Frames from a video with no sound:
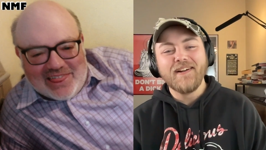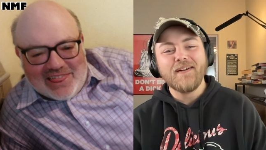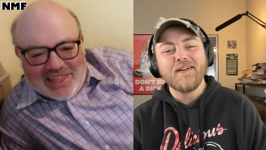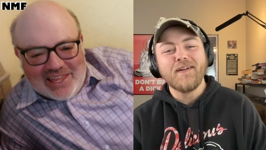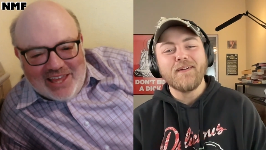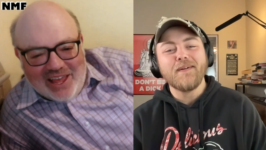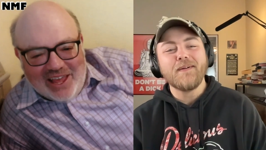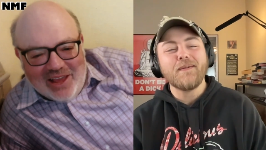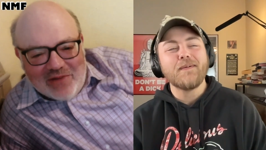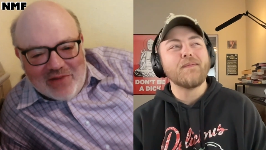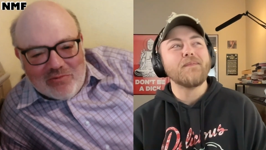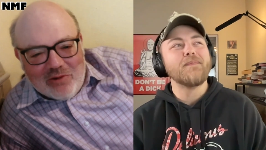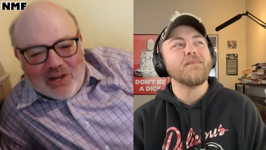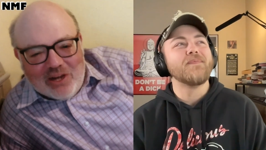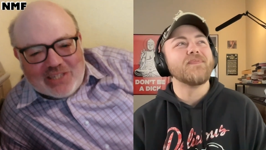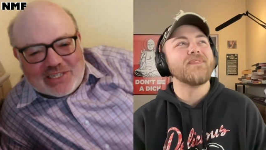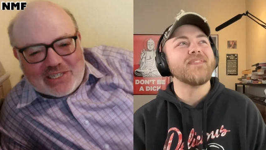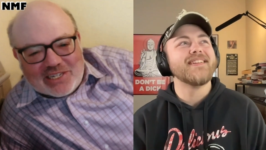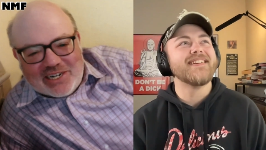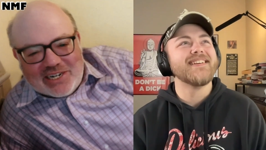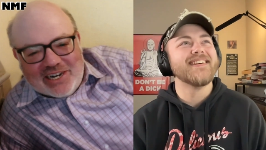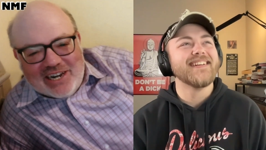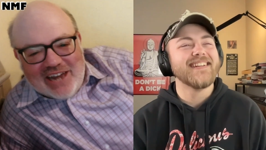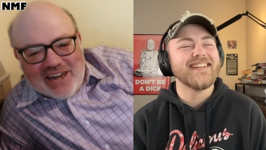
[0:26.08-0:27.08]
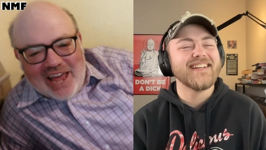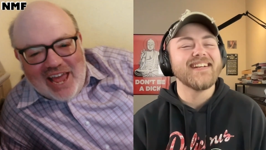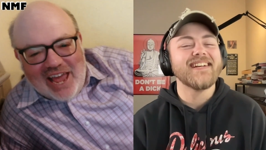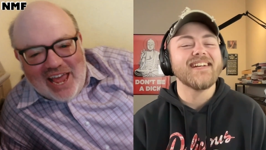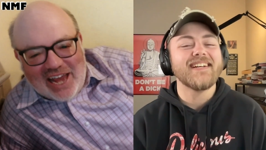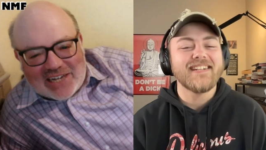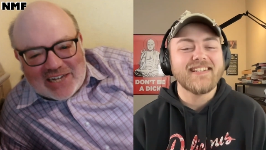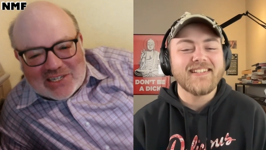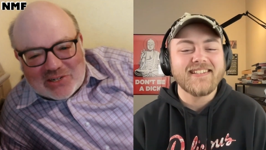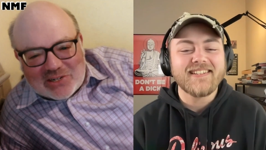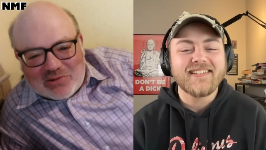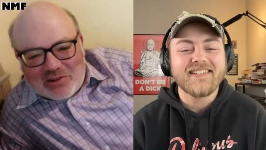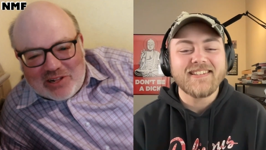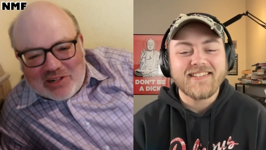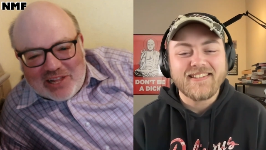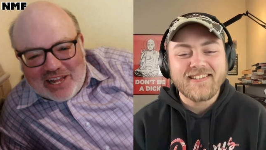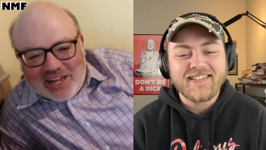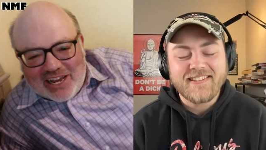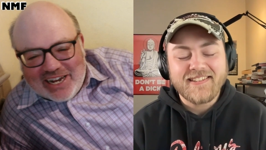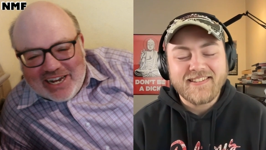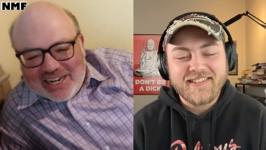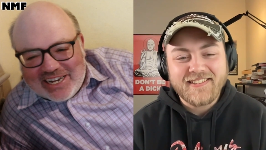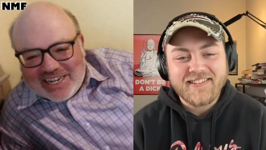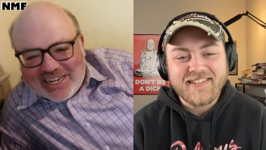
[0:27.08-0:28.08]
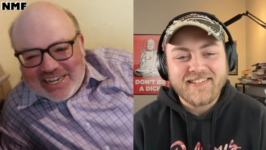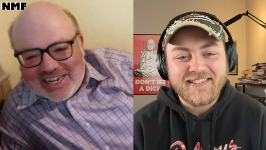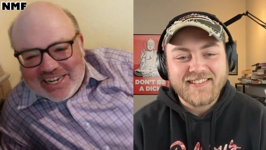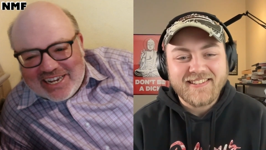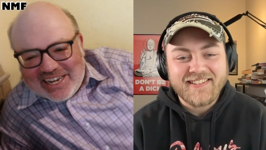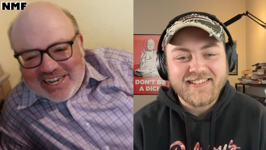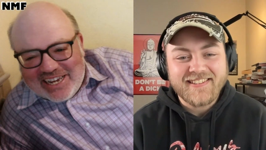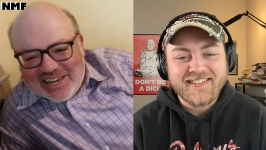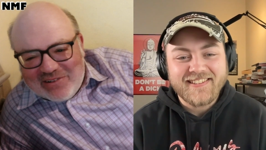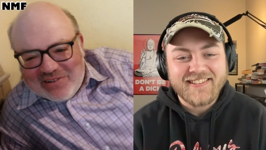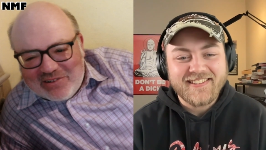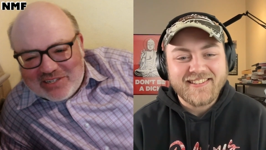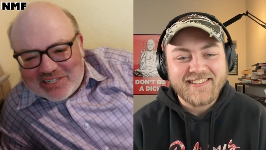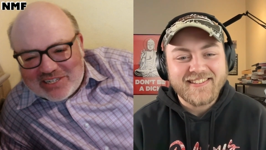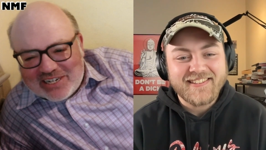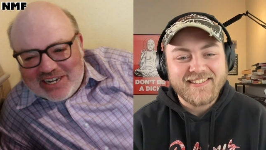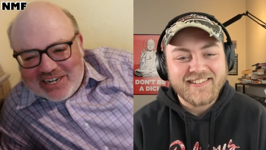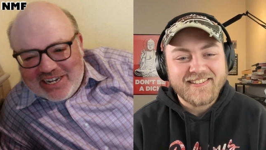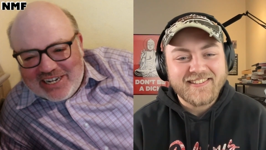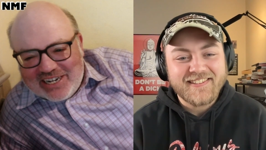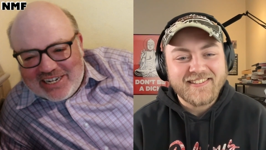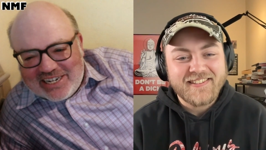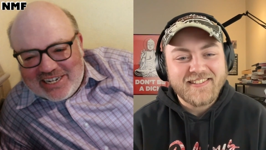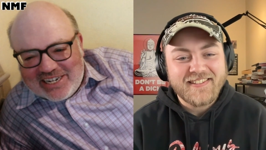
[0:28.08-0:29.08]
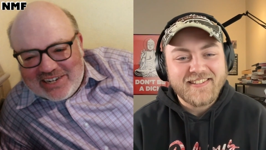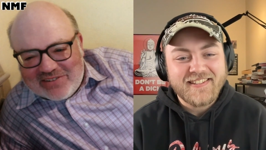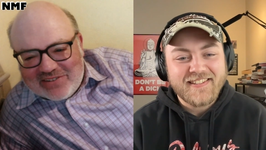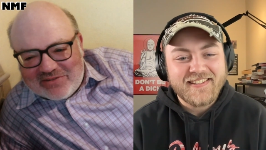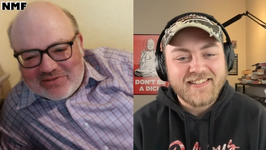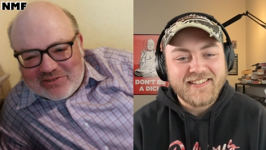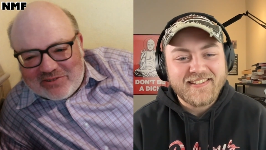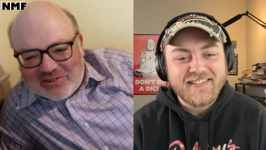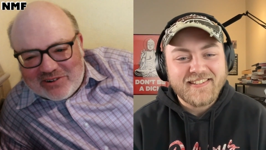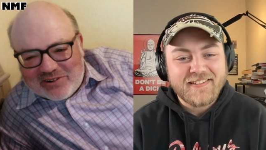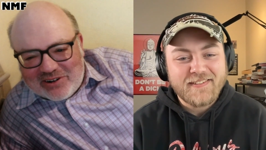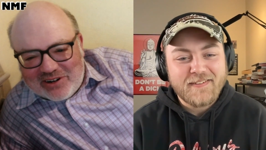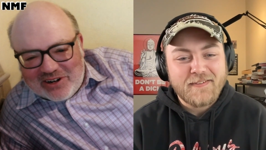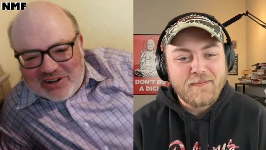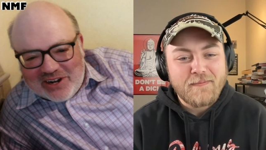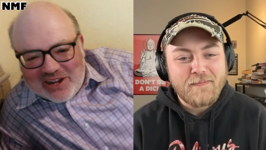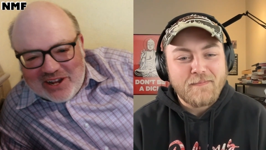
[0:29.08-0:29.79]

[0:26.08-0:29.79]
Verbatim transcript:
Speaker 1: it wasn't an actual idea. It was an idea for